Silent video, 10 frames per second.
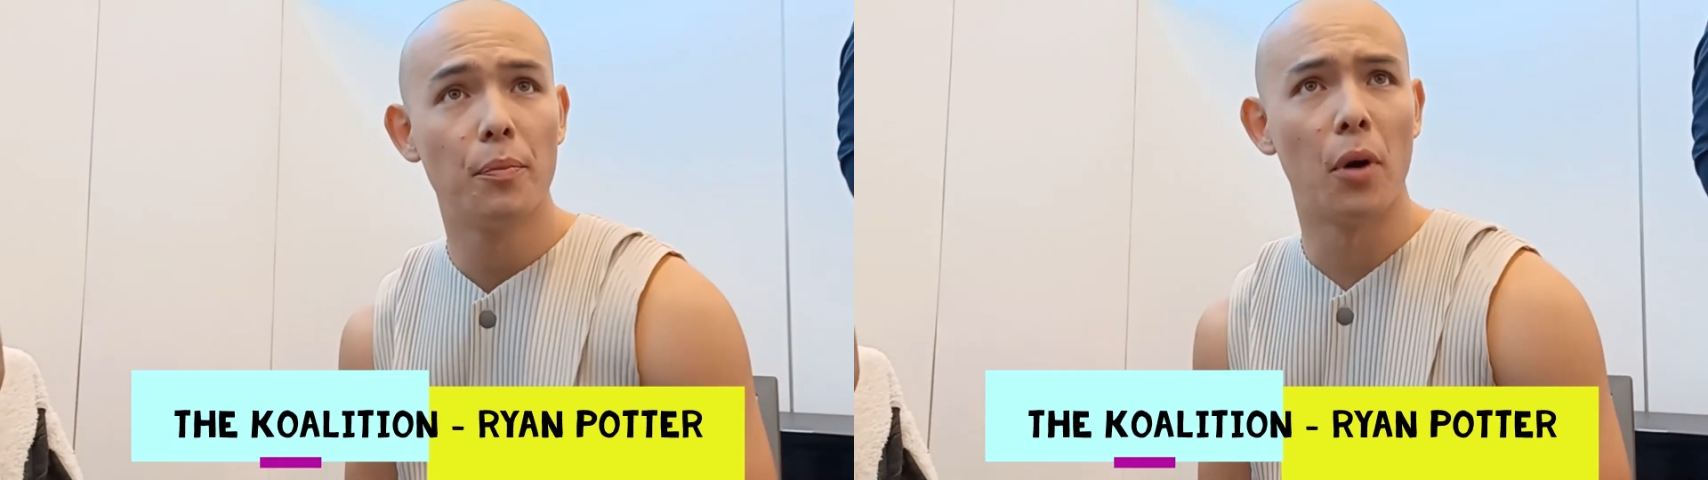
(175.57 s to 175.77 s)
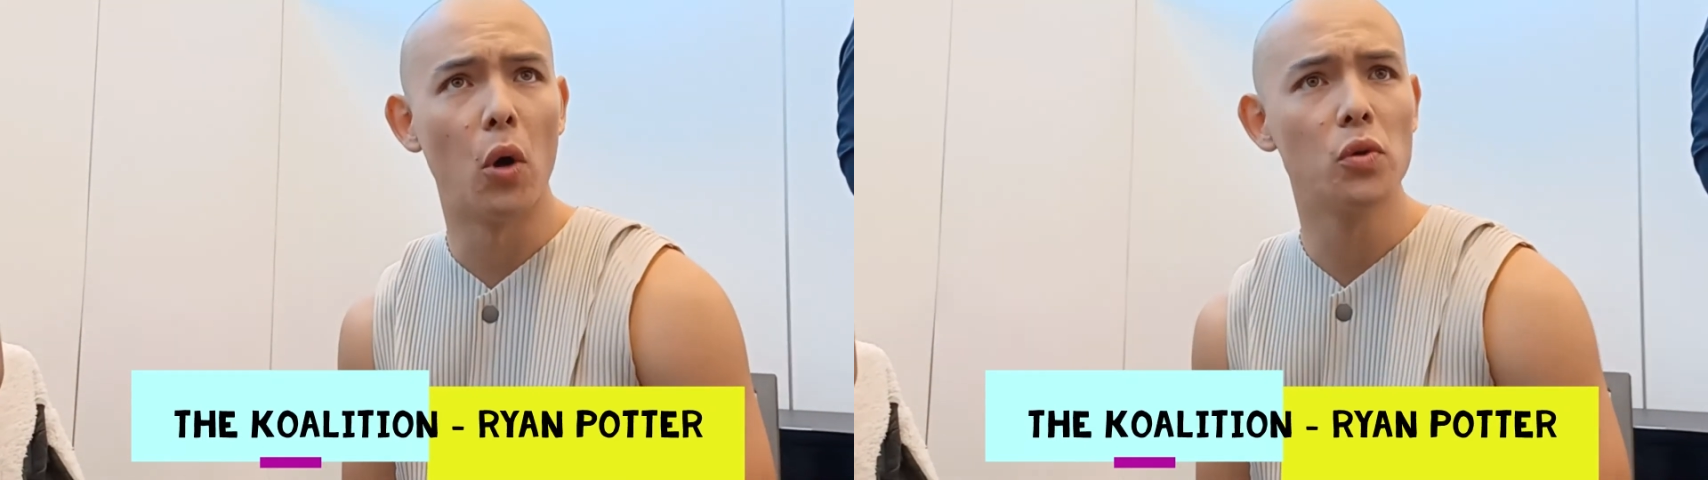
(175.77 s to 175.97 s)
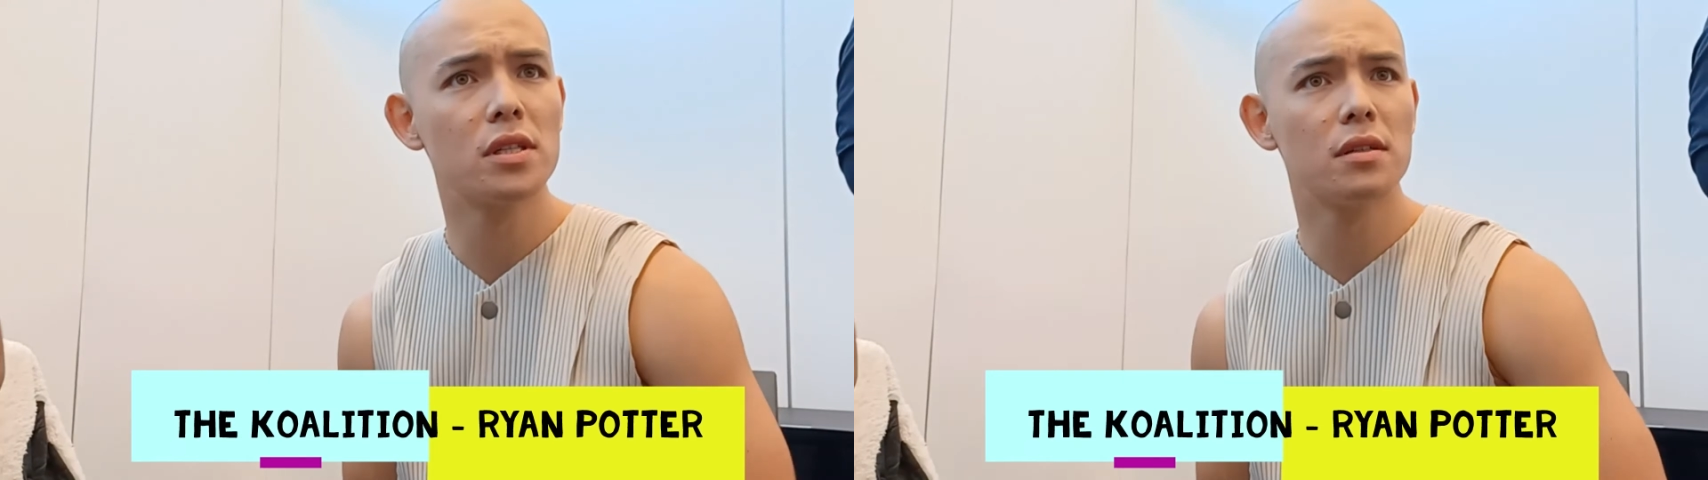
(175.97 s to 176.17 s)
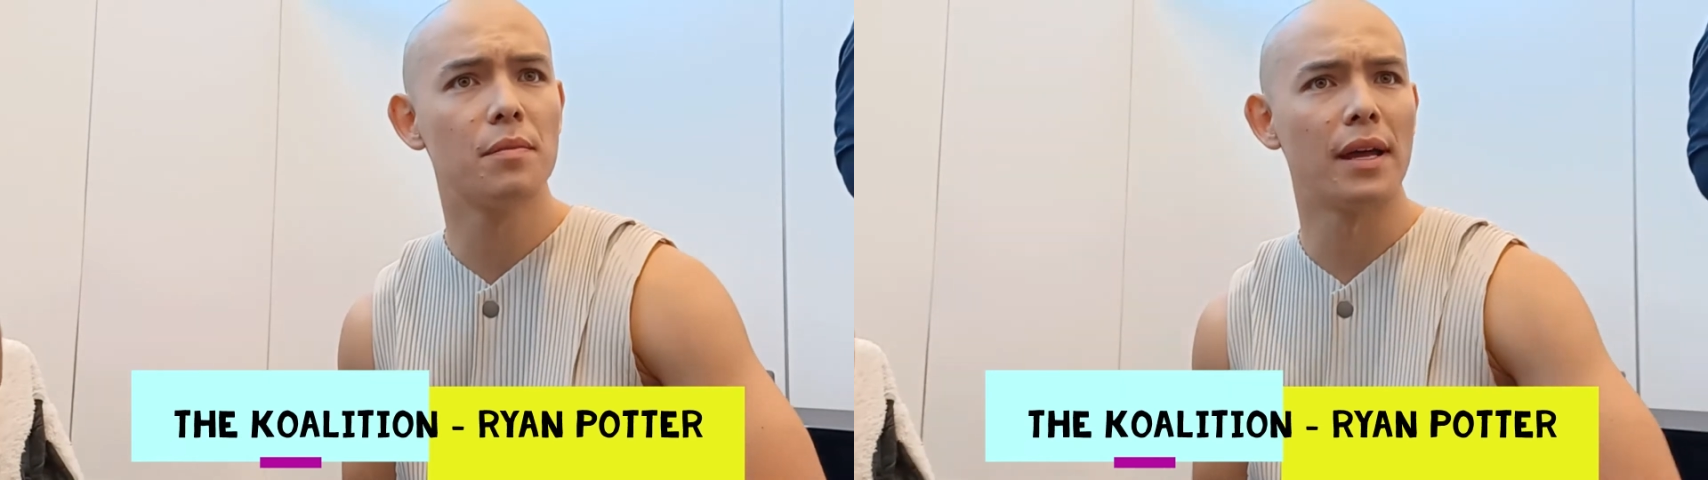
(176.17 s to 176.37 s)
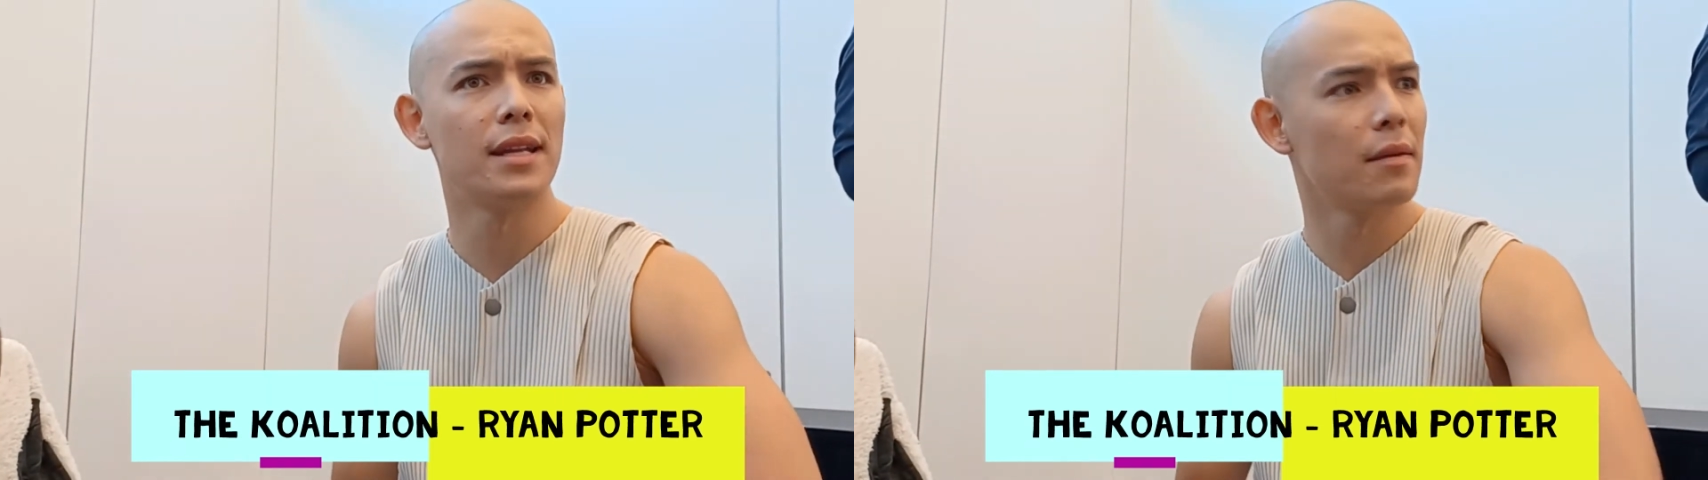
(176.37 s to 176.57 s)

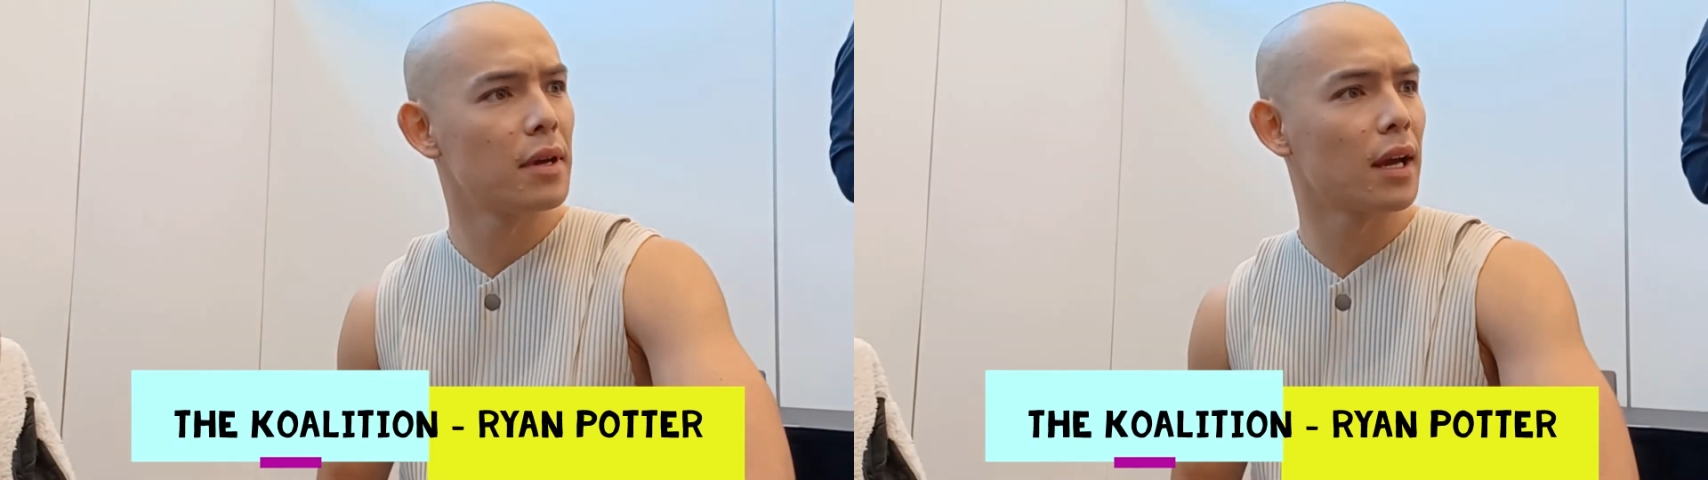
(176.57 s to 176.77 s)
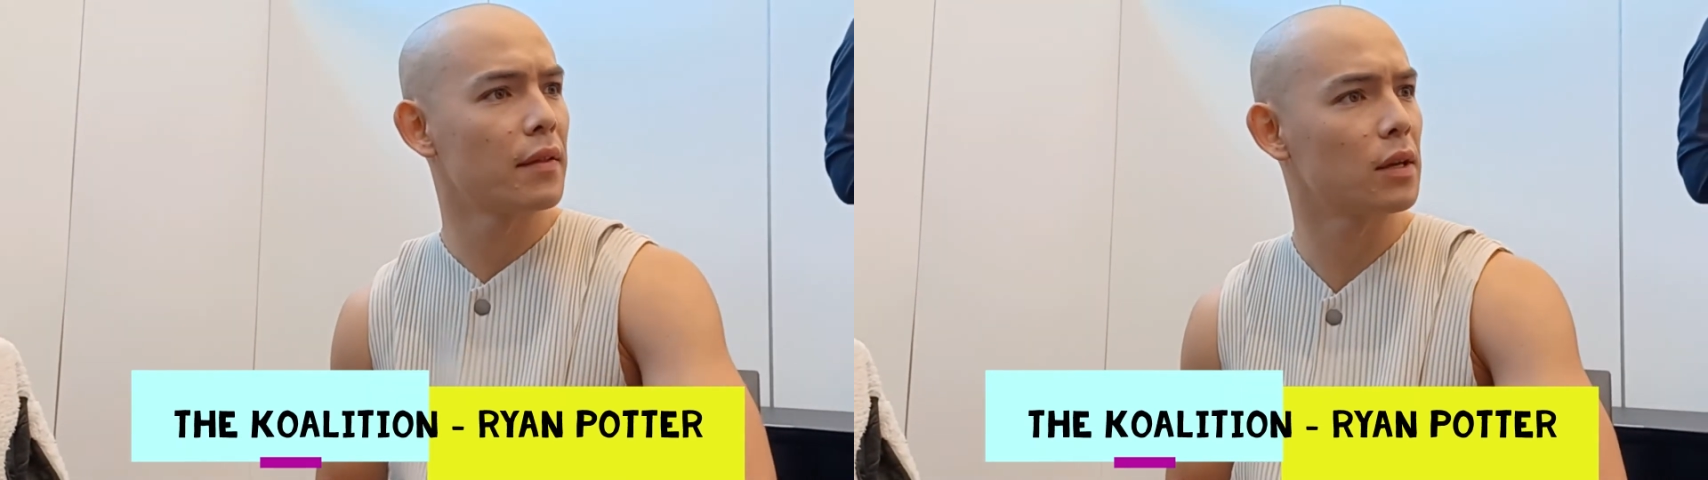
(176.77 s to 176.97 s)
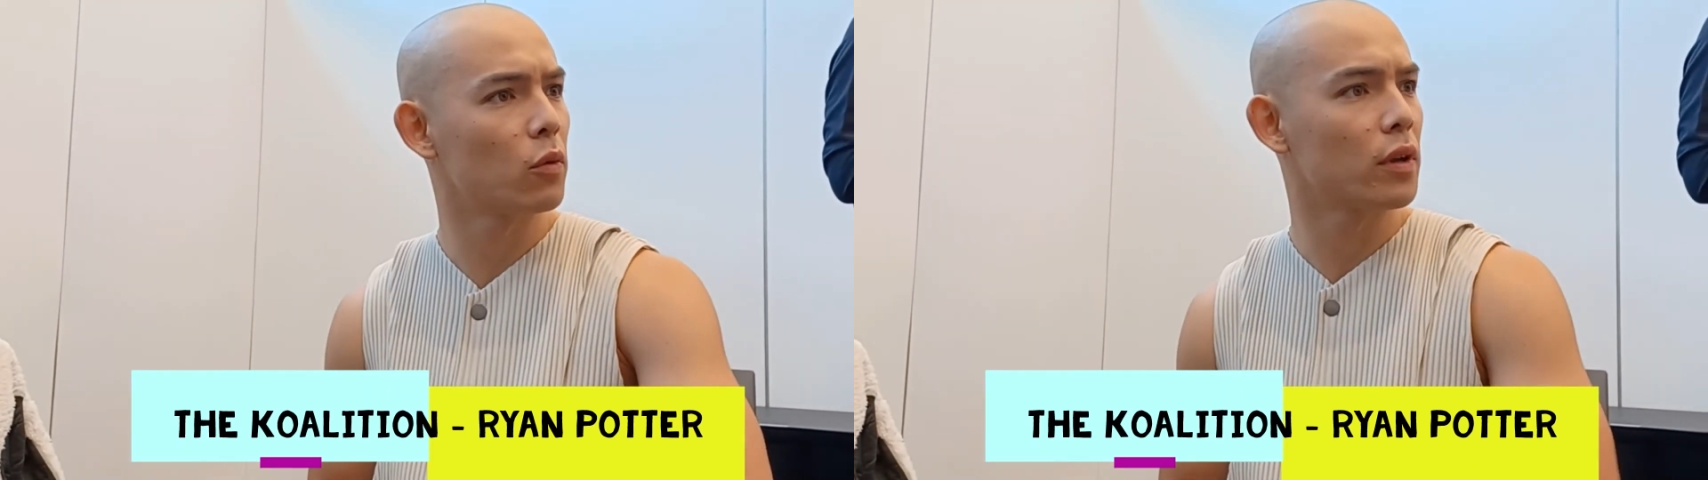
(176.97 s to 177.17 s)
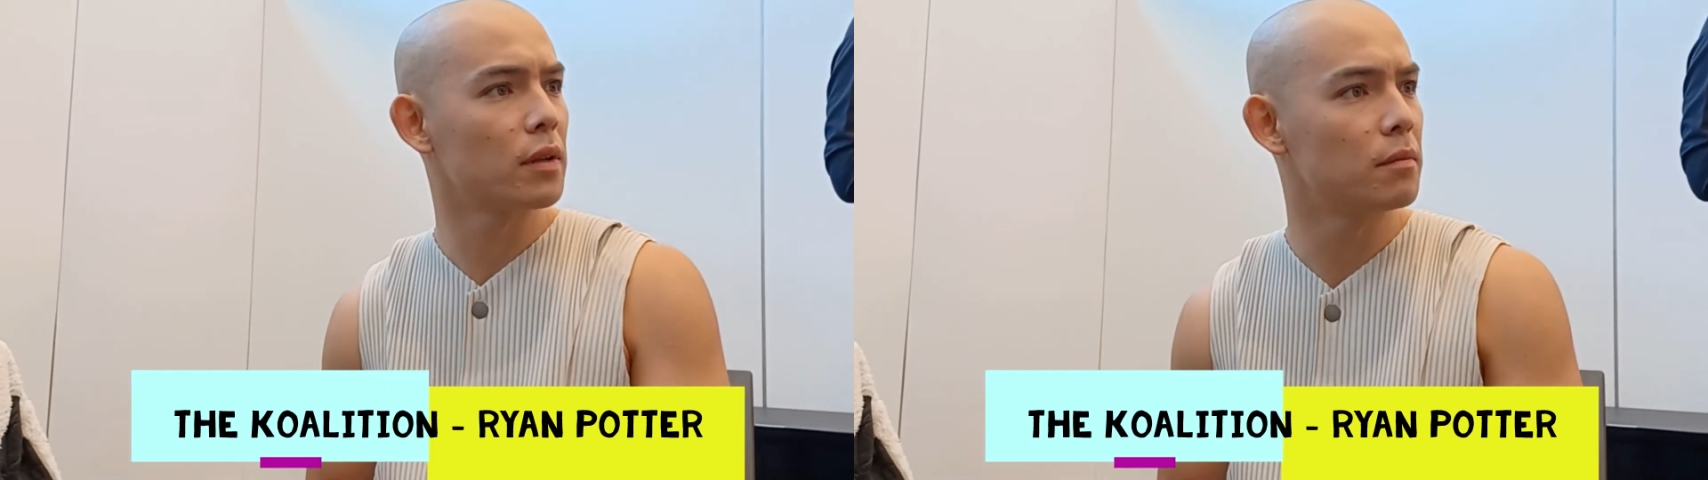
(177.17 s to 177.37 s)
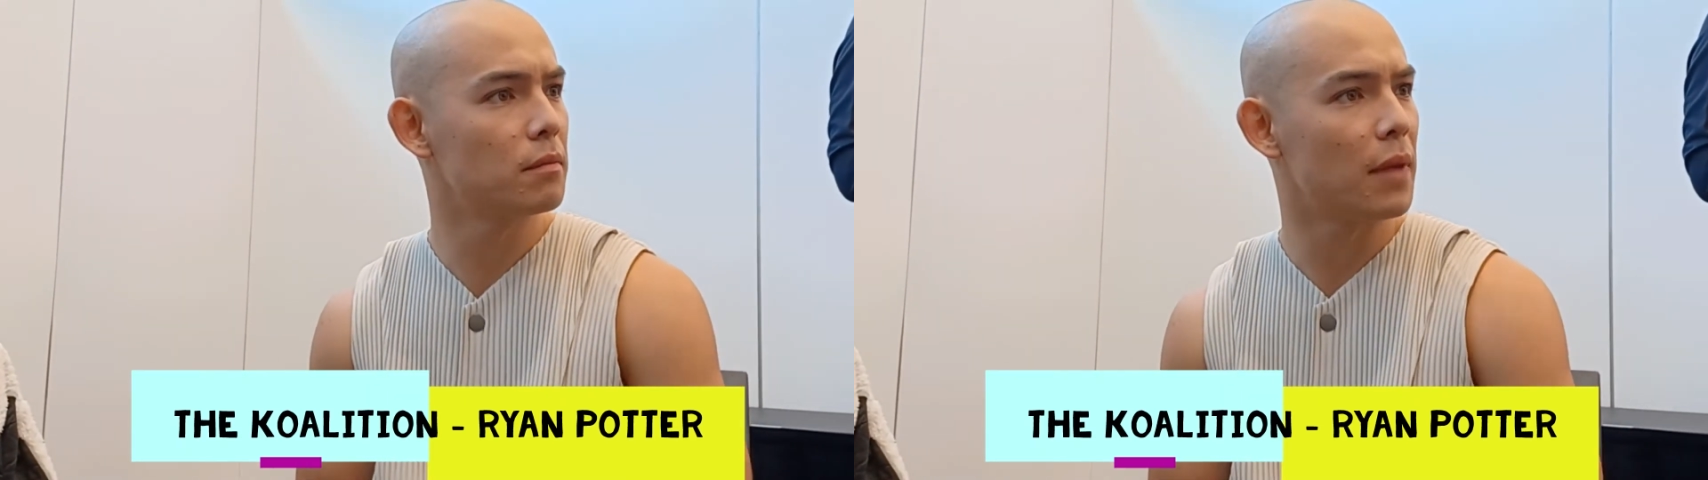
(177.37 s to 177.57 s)
post-pandemic, I think one of the